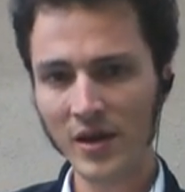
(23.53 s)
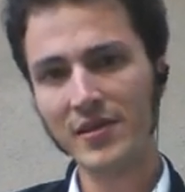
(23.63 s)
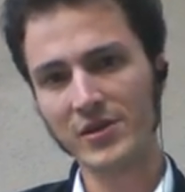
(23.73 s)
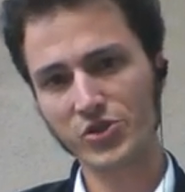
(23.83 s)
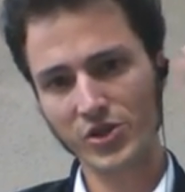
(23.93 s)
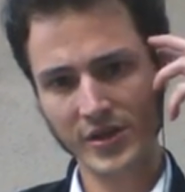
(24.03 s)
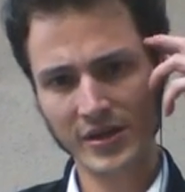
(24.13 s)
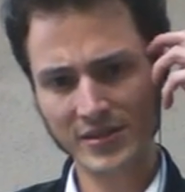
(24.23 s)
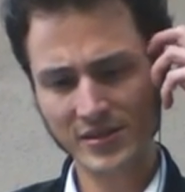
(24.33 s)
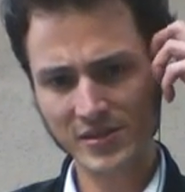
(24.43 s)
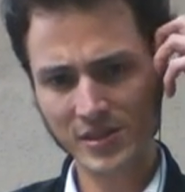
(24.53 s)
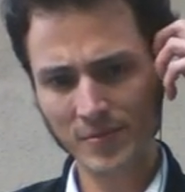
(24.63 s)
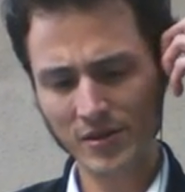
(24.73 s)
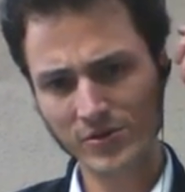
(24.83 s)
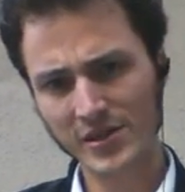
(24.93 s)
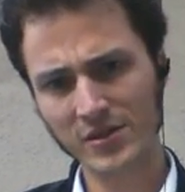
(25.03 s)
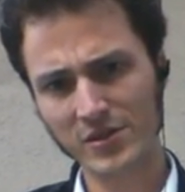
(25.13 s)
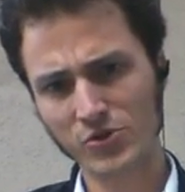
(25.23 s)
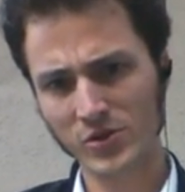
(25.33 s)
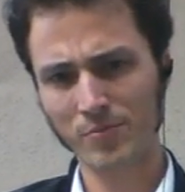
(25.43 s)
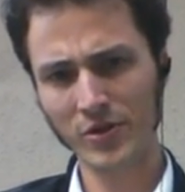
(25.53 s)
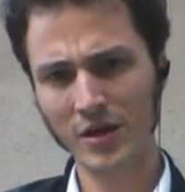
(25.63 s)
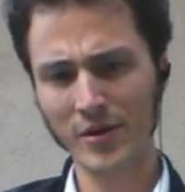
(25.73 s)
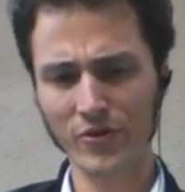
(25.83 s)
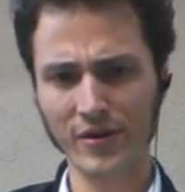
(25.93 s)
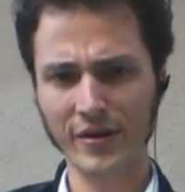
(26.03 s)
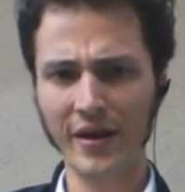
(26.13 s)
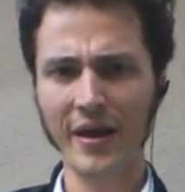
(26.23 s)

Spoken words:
that she didn't seem to understand, that she was complaining about the